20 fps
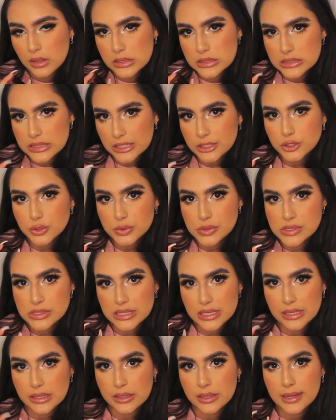Sensual
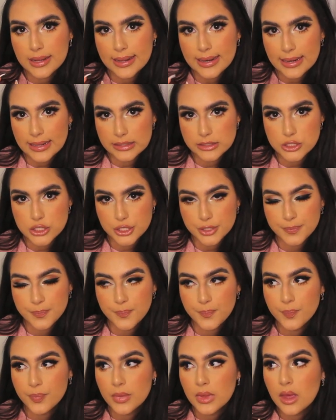Skin Enhancer.
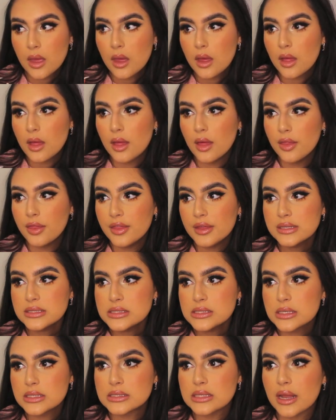
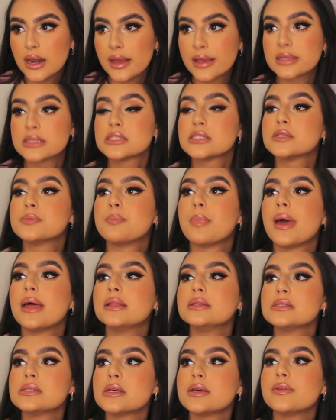This is an
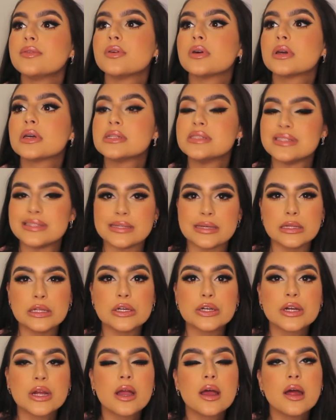expensive
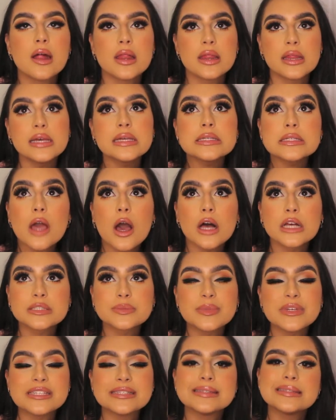concealer. This
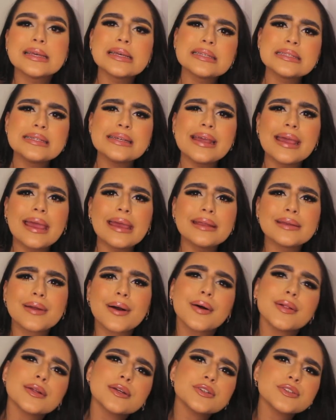cost me
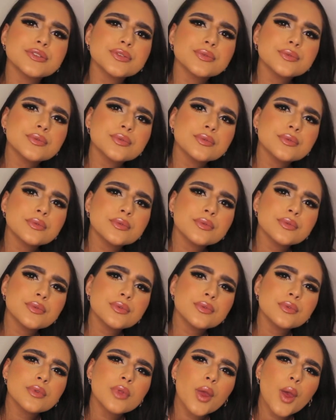
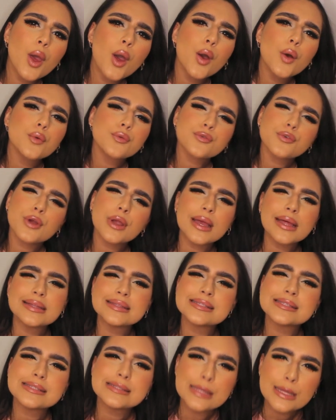$68 for a
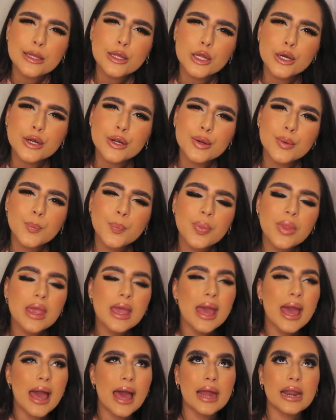concealer,
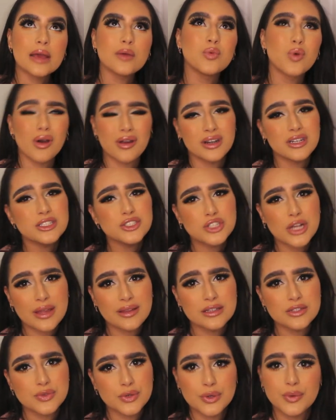and I've wanted to
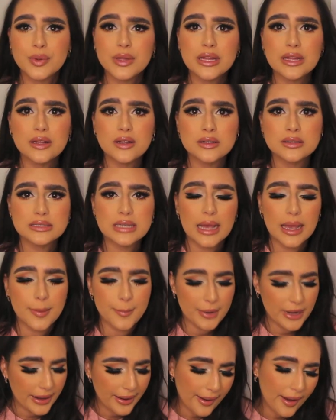try this for a really long
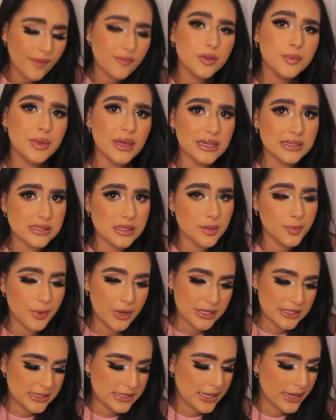time, and I haven't because of the price